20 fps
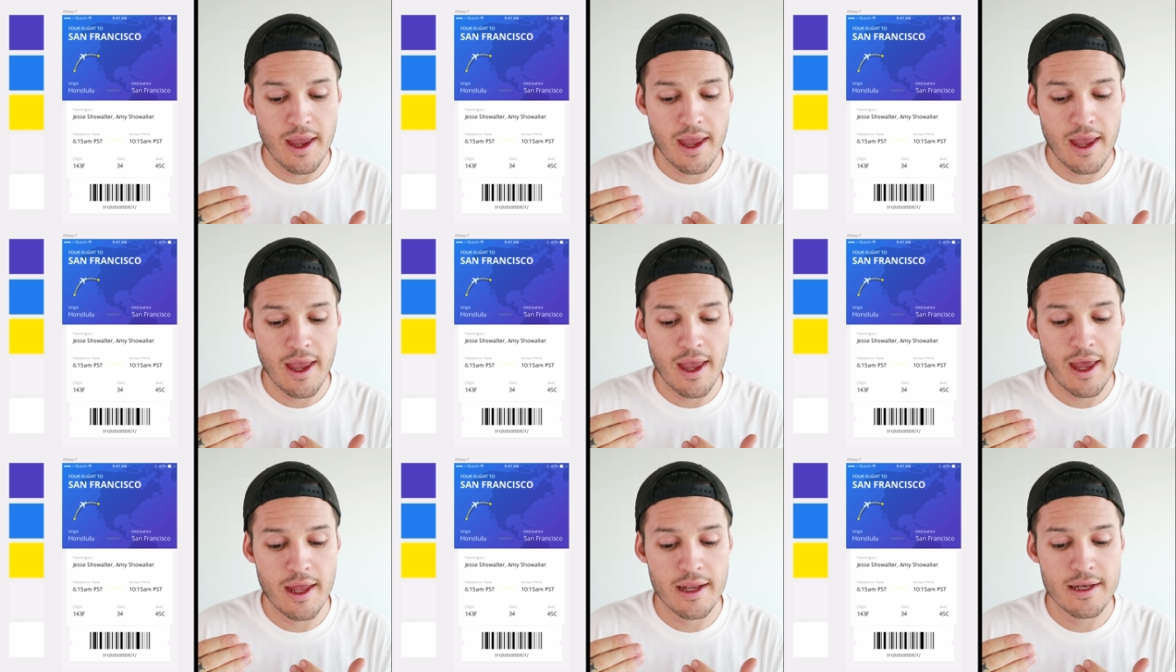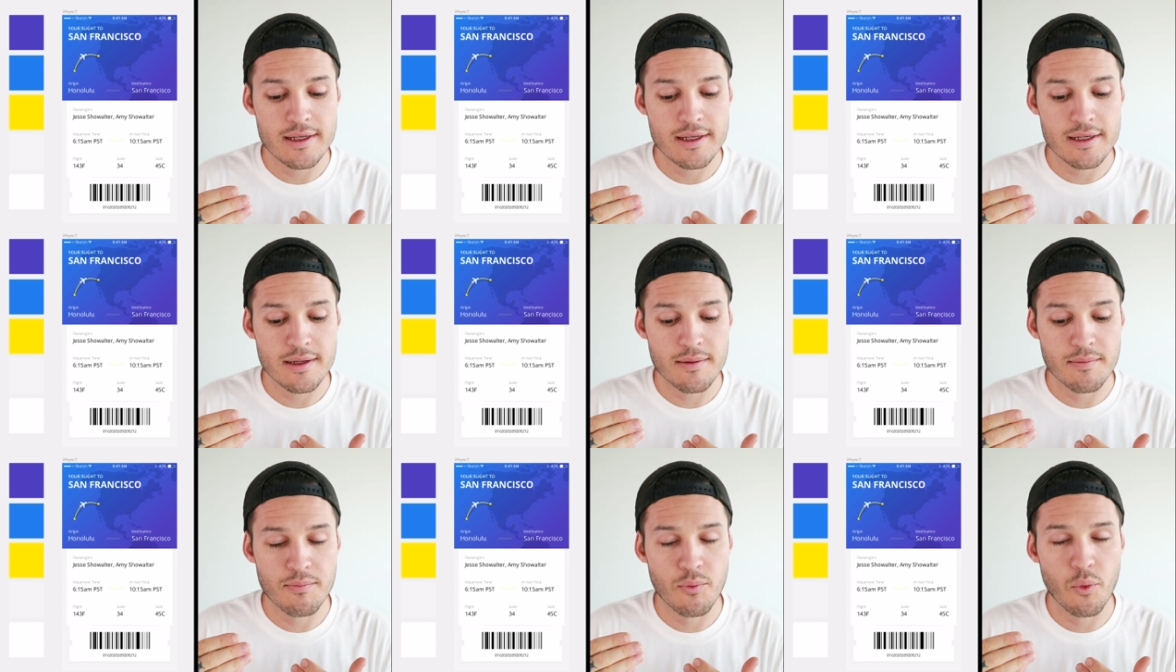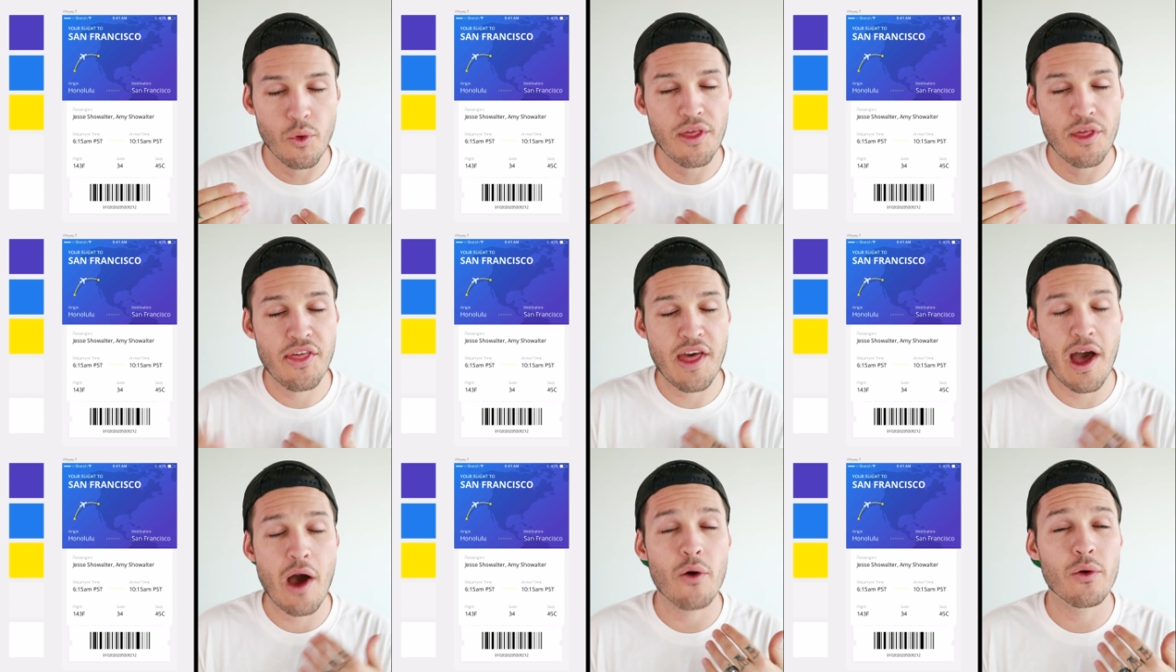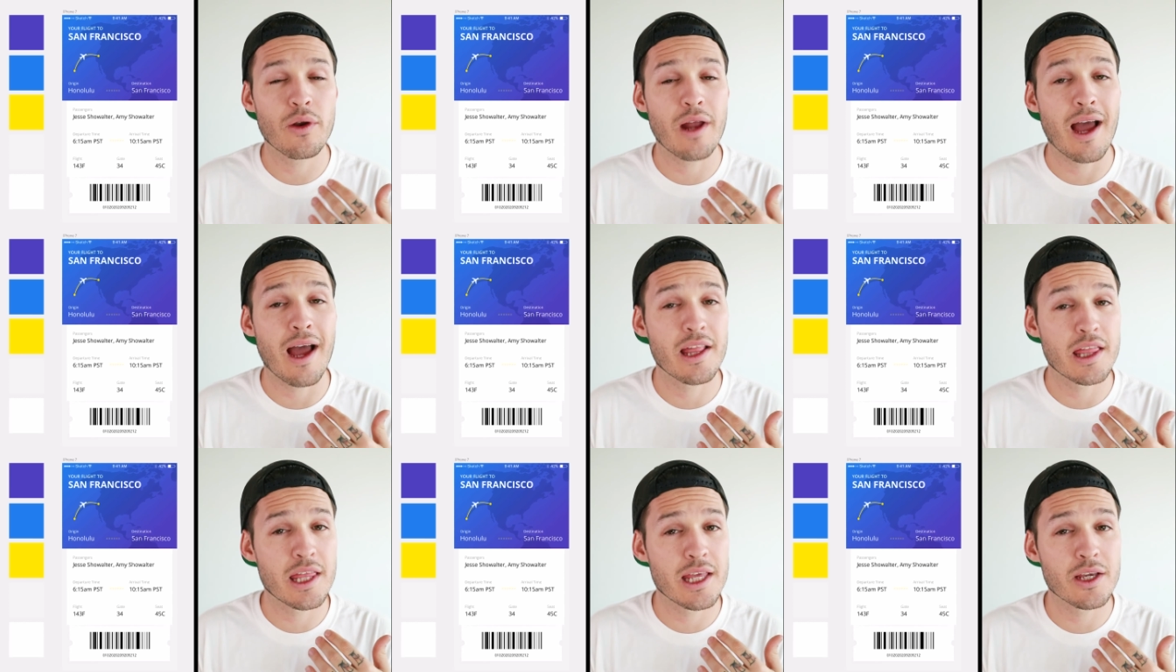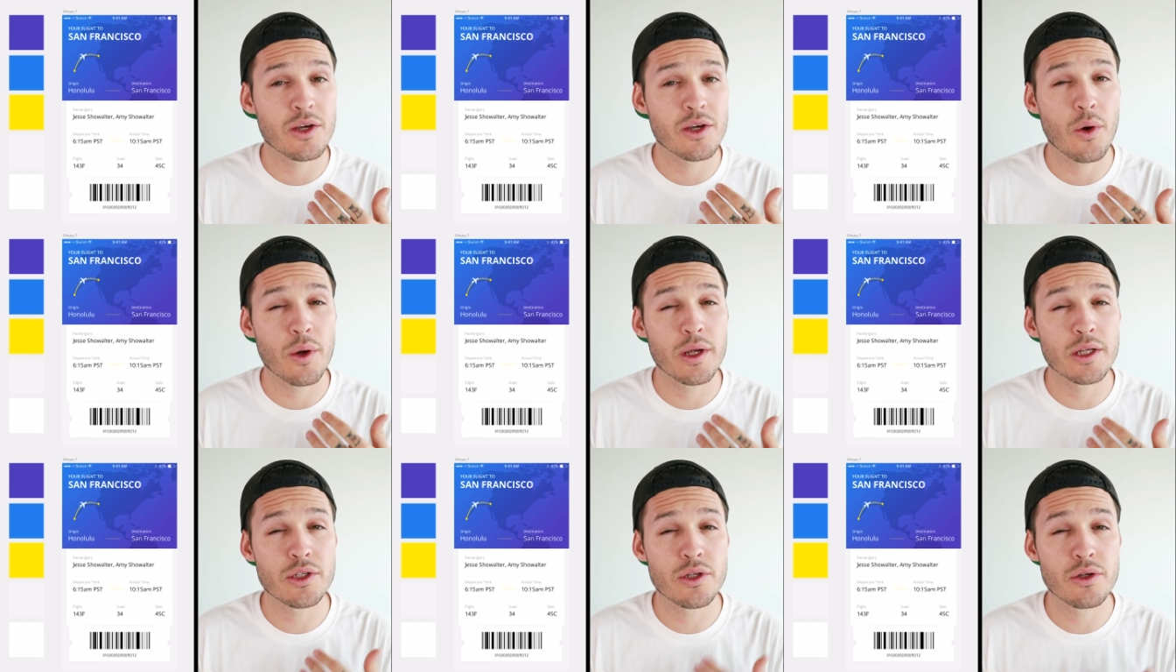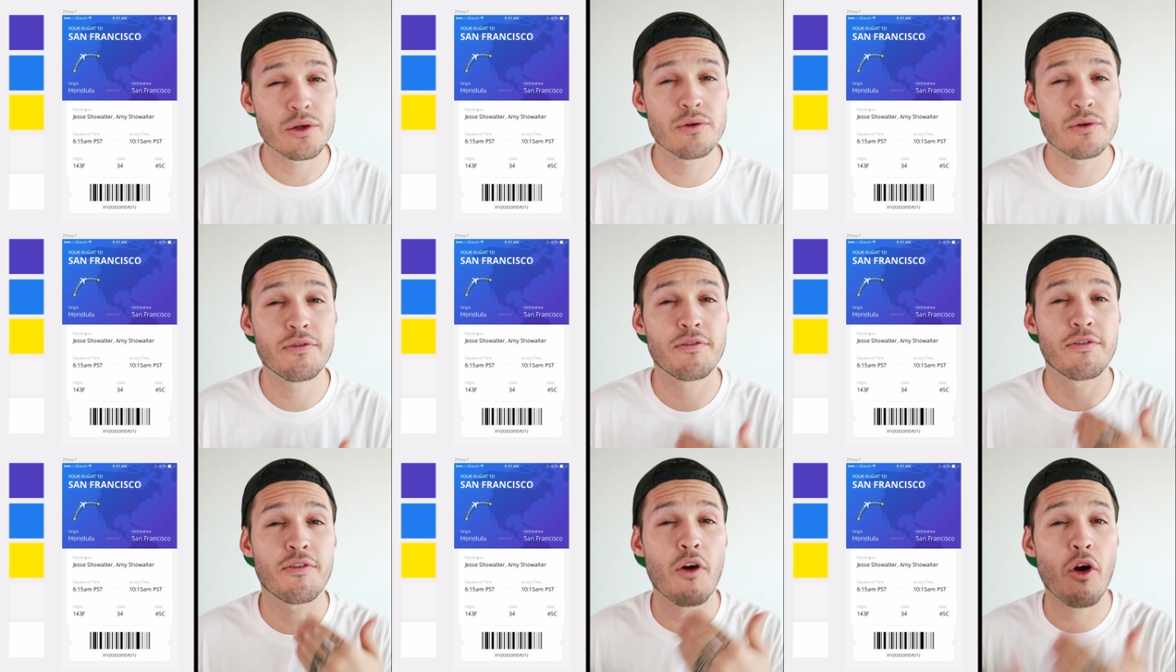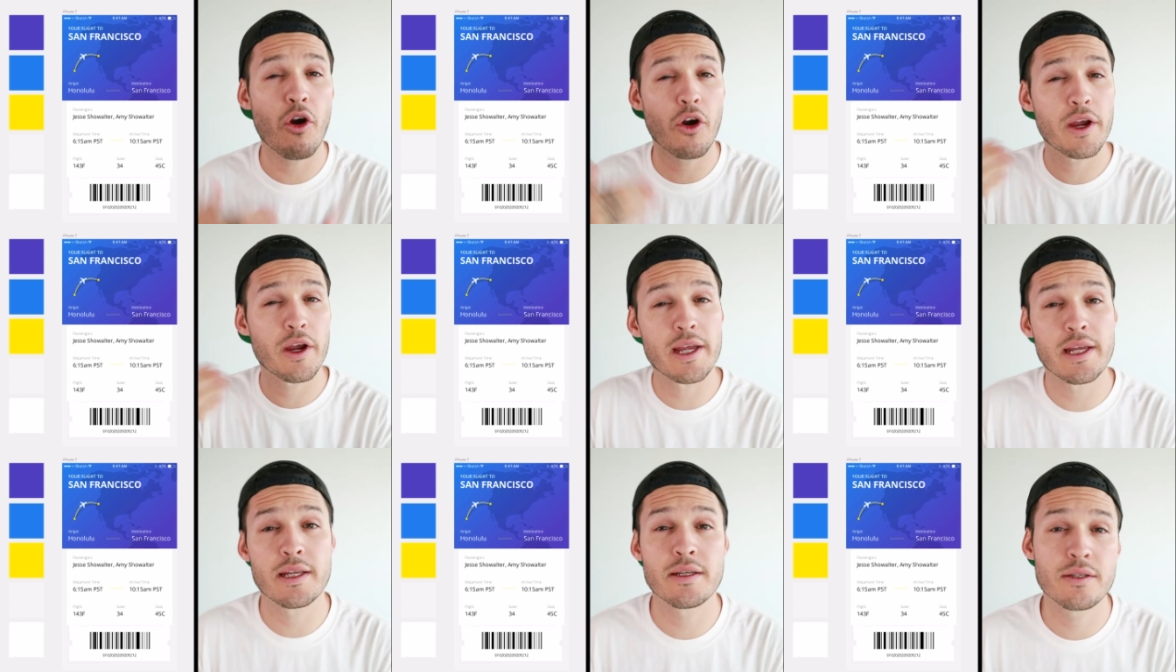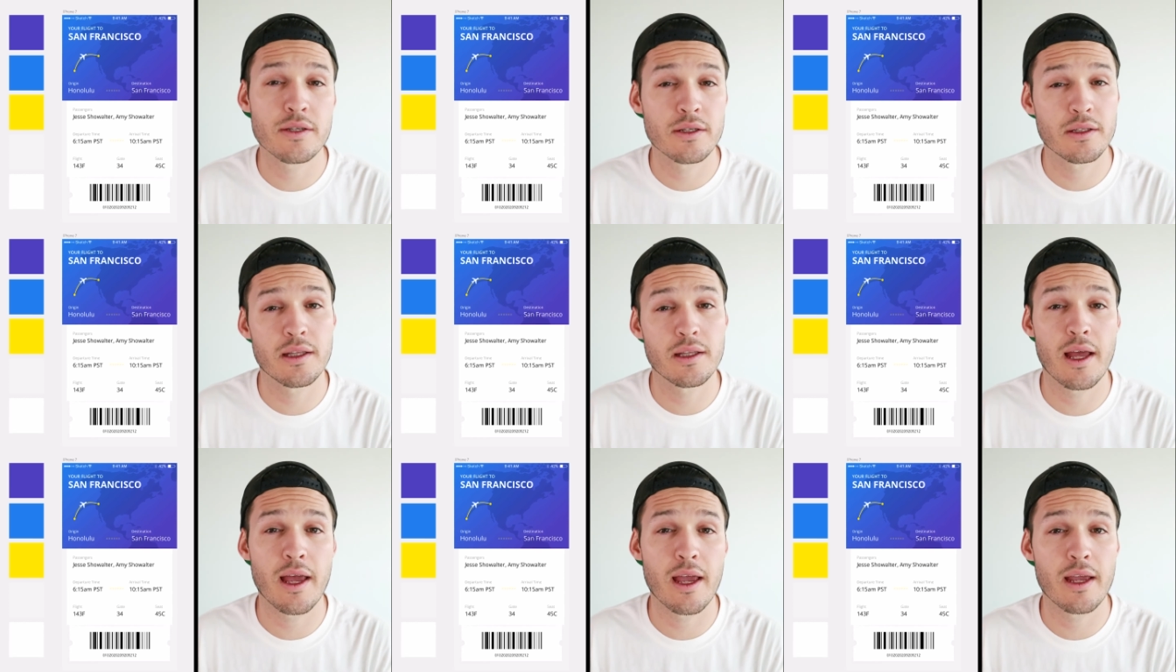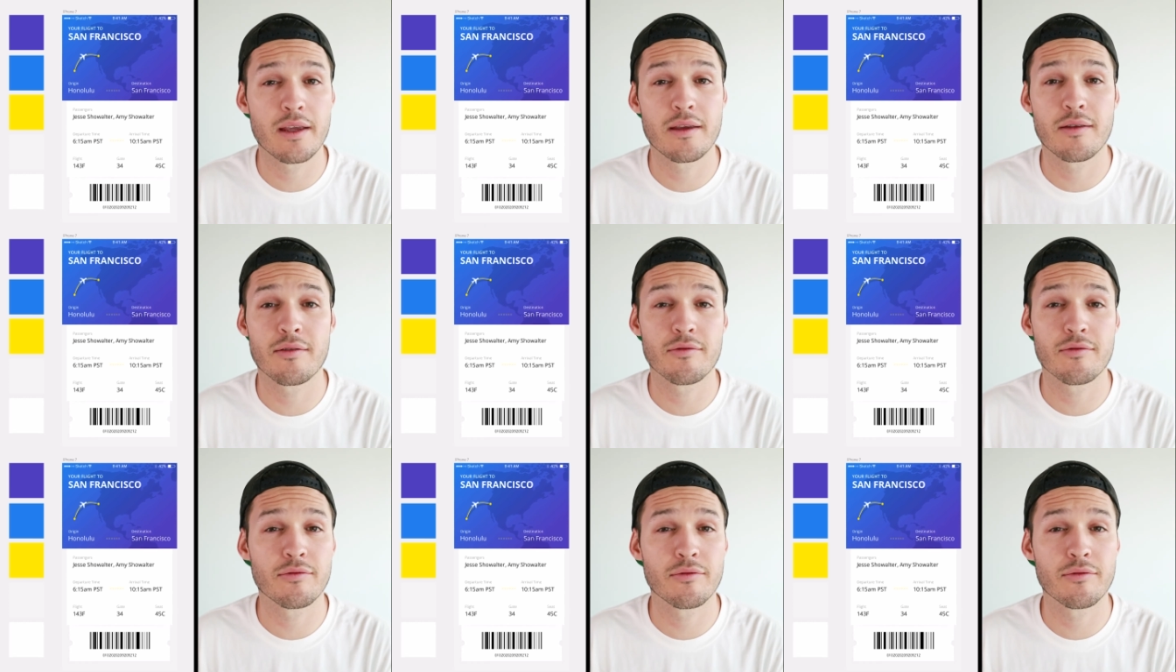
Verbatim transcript: and without, I think, going too far into like